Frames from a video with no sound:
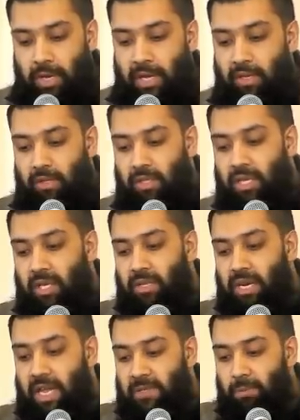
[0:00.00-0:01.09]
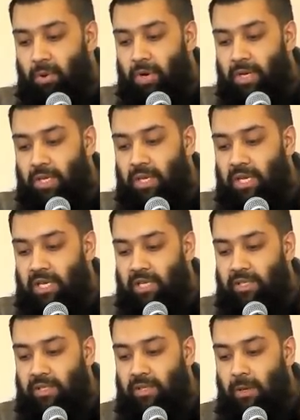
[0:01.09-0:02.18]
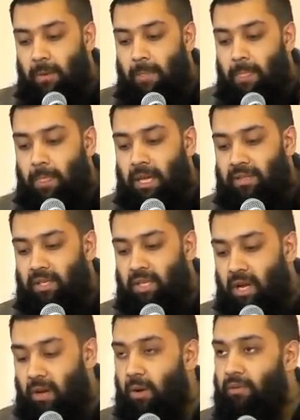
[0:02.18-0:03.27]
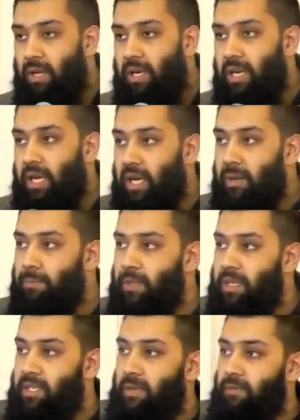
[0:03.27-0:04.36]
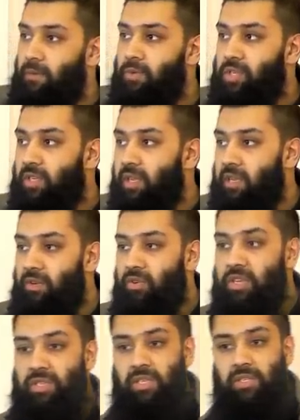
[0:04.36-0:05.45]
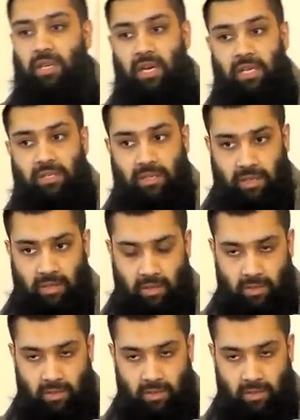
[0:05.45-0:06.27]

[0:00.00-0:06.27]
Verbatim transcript: okay, the, the next point is that the taqwa of Allah is something which increases Allah's rizq.